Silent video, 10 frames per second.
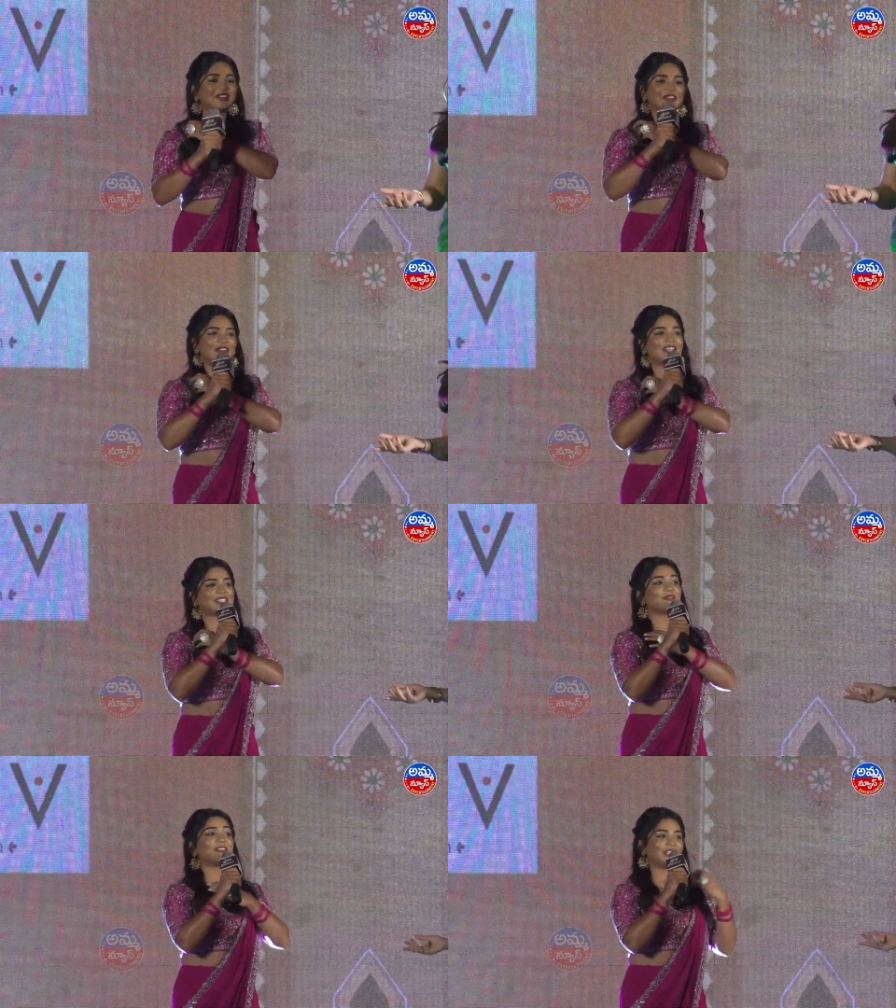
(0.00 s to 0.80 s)
No, no,
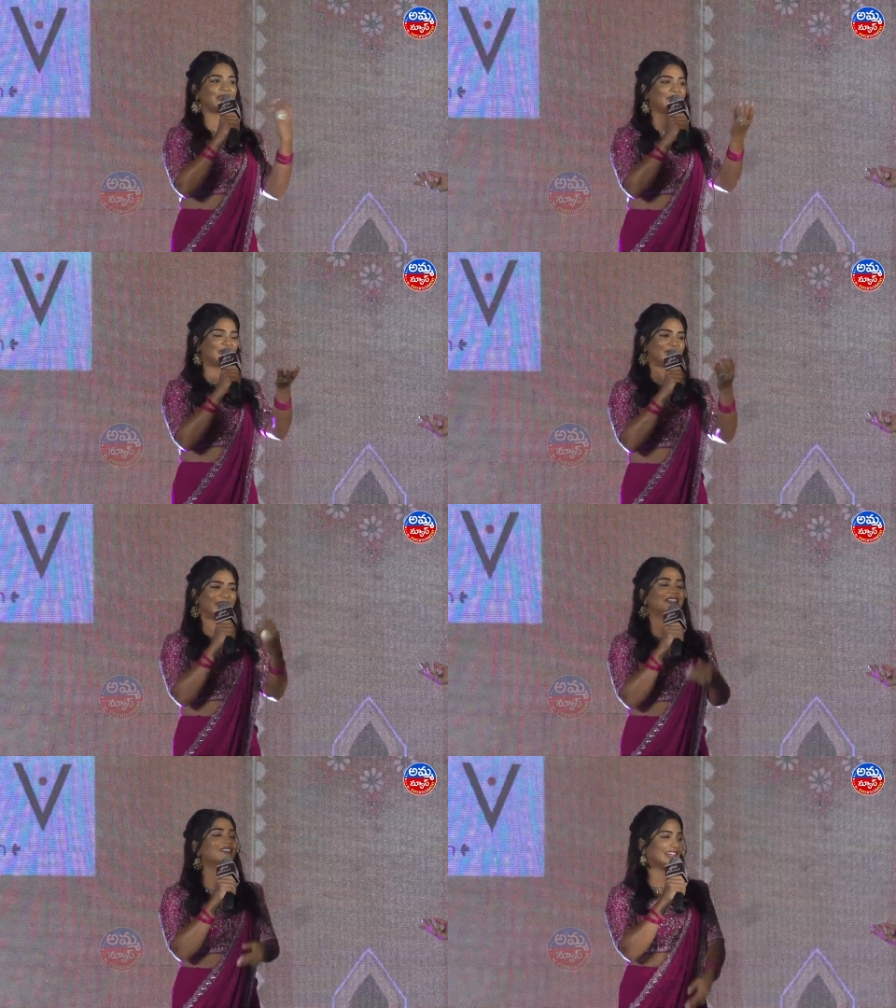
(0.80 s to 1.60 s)
there's a ah. video which
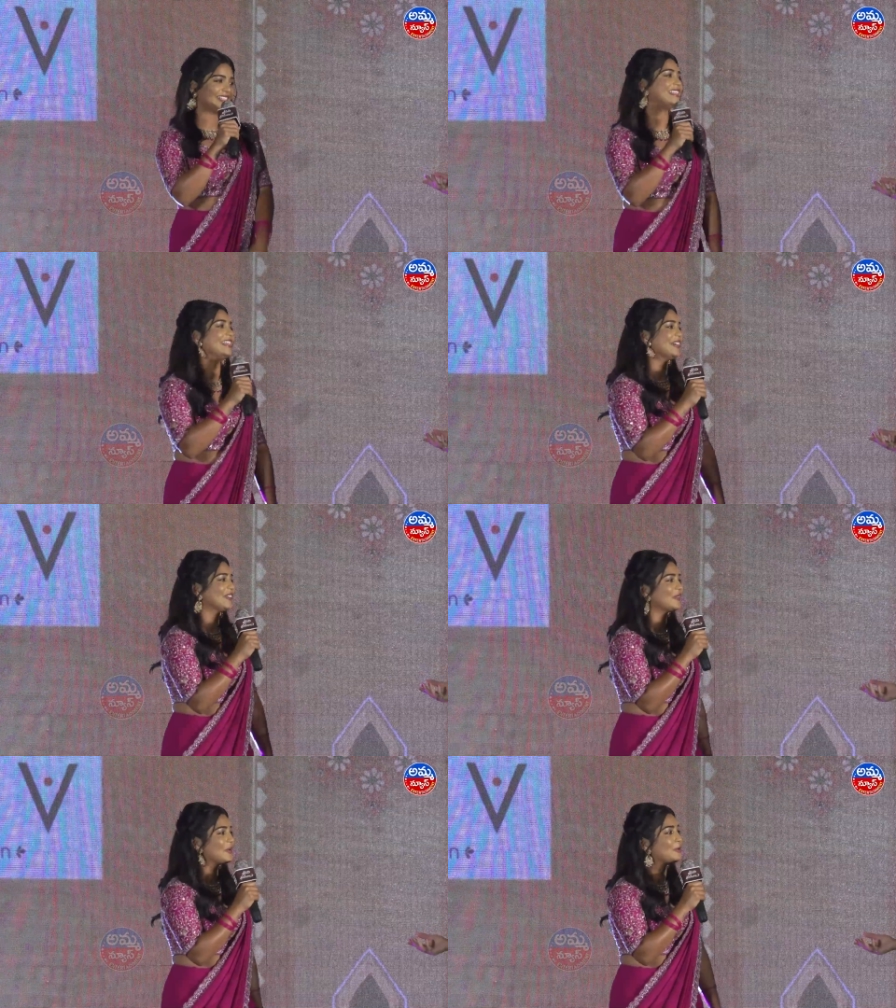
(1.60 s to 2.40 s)
went viral. Oh,
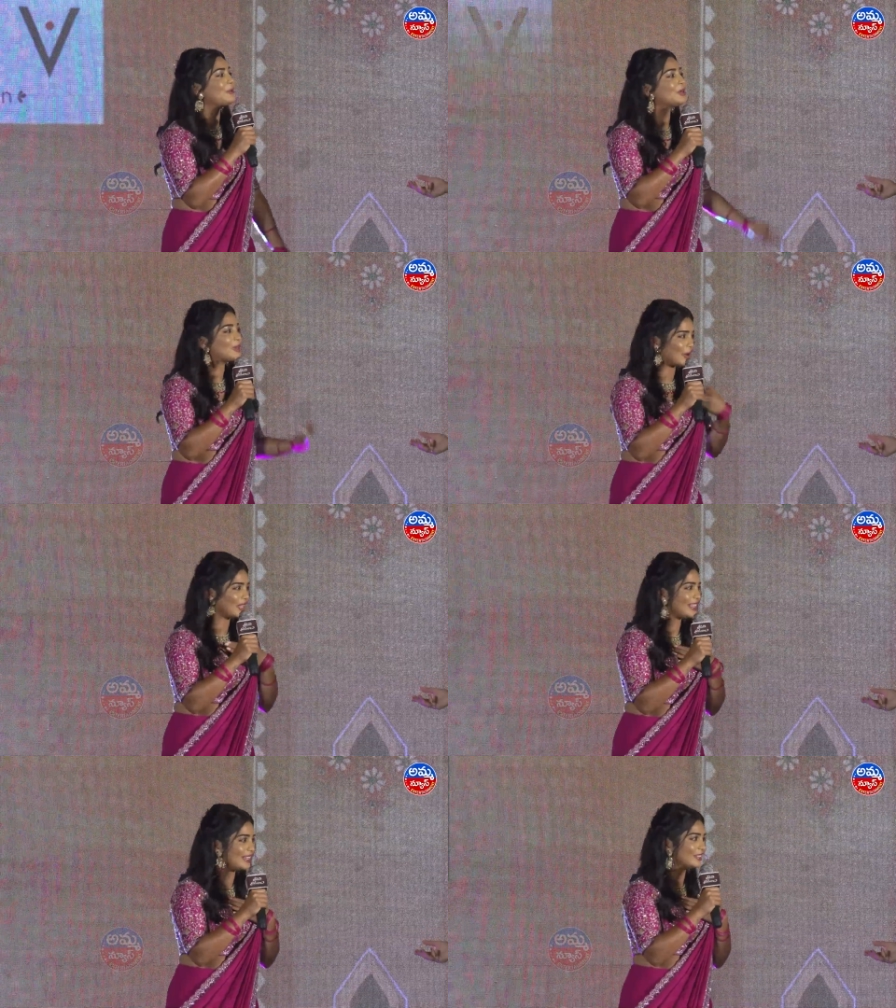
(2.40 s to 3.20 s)
yeah, yeah. Want me to talk
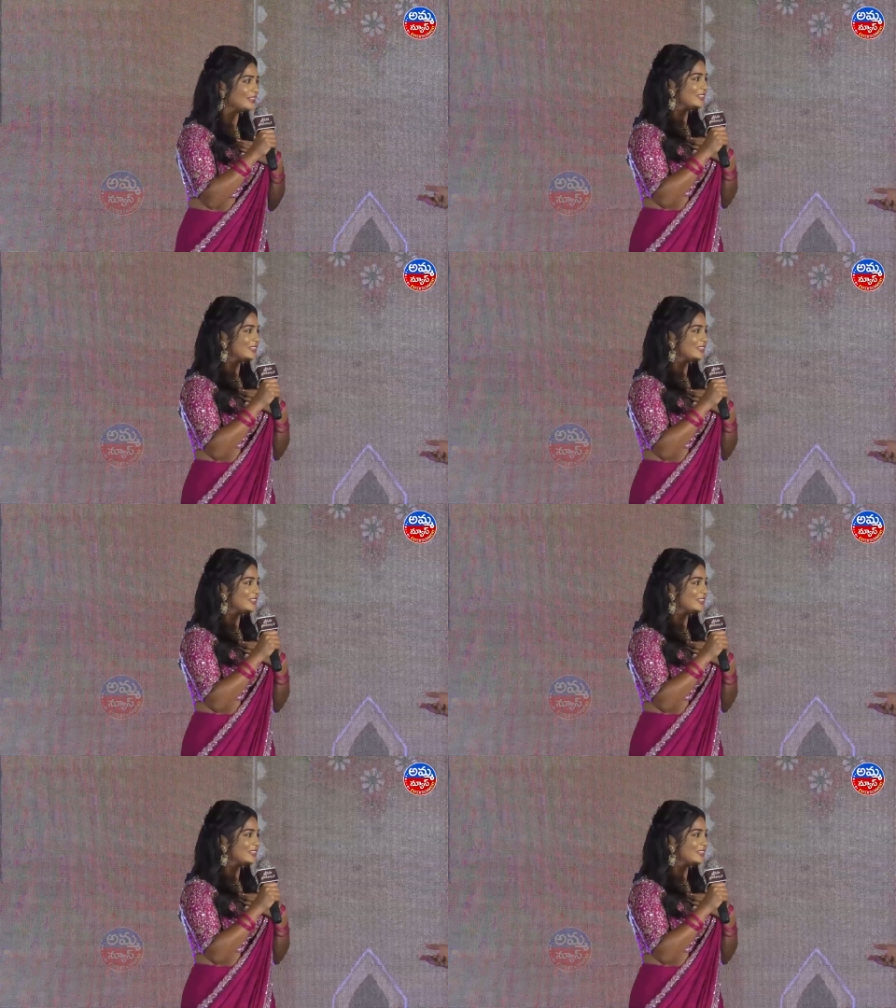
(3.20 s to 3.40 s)
in Telugu?